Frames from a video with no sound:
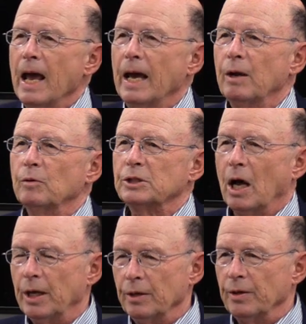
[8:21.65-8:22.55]
And it was
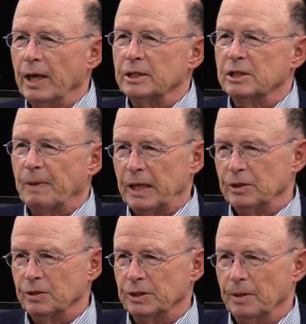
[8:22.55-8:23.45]
under that
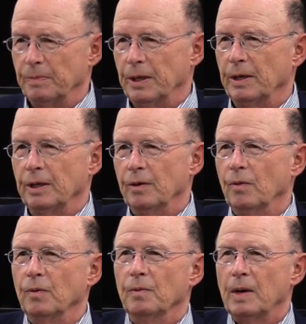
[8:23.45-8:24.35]
sponsorship, and you know,